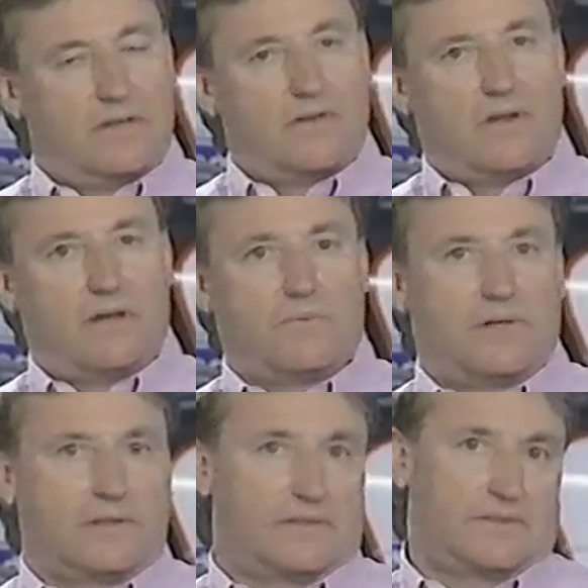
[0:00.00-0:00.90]
Not
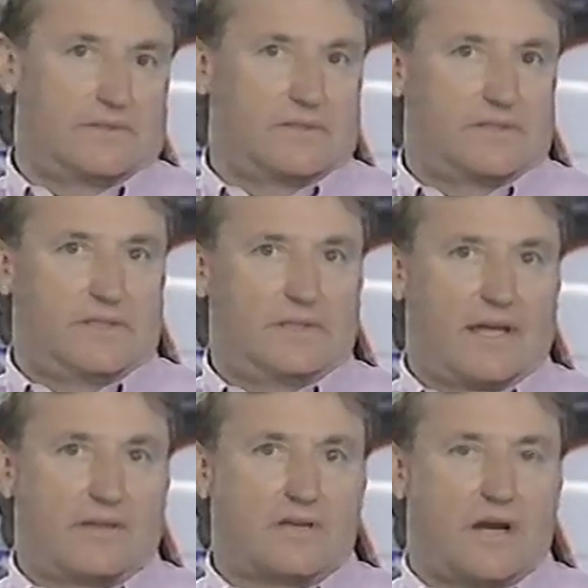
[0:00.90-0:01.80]
really,
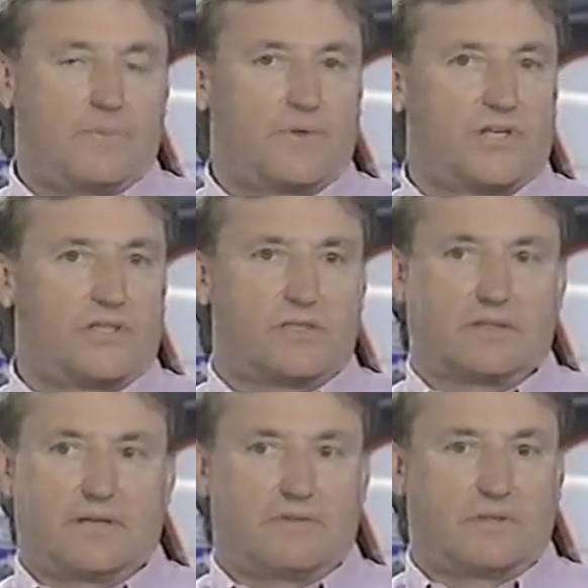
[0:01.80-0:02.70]
Eli. The competition
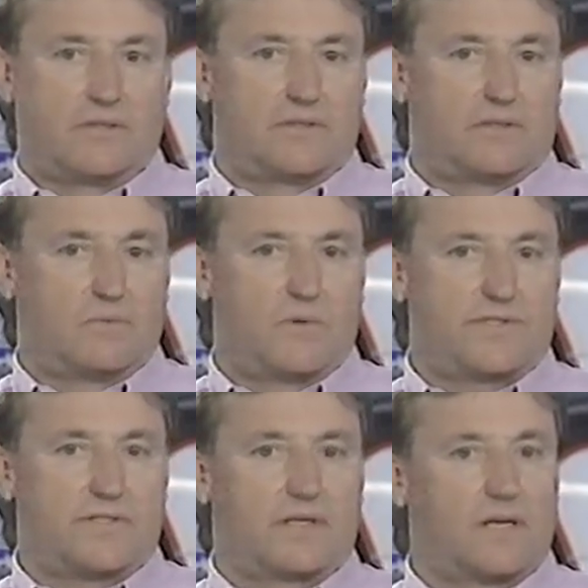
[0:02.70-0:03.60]
level in
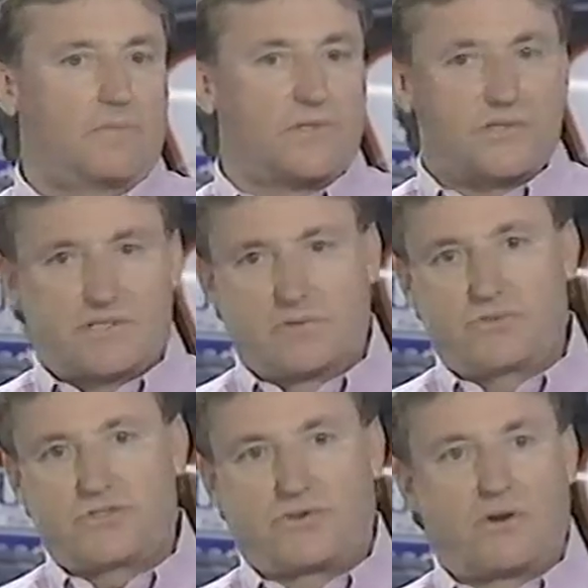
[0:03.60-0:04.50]
Winston Cup is so
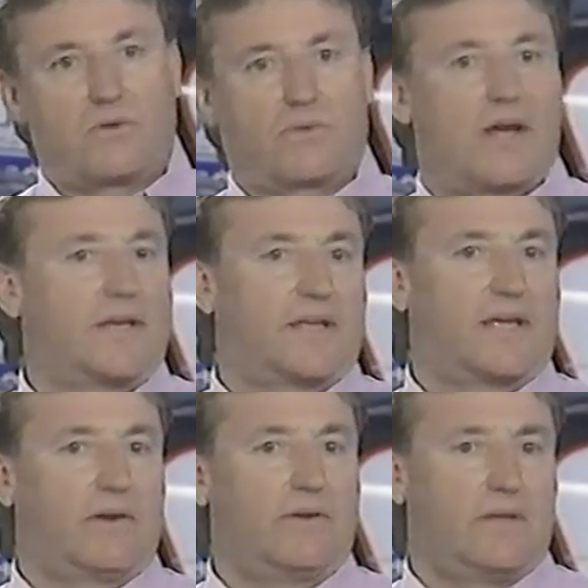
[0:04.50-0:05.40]
strong right
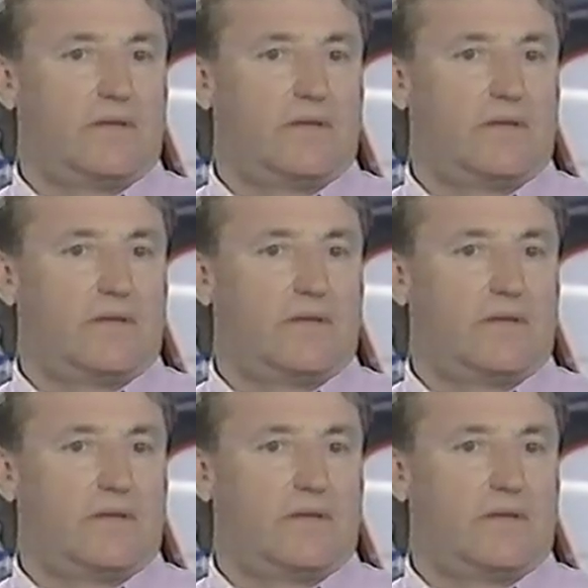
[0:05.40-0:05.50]
now.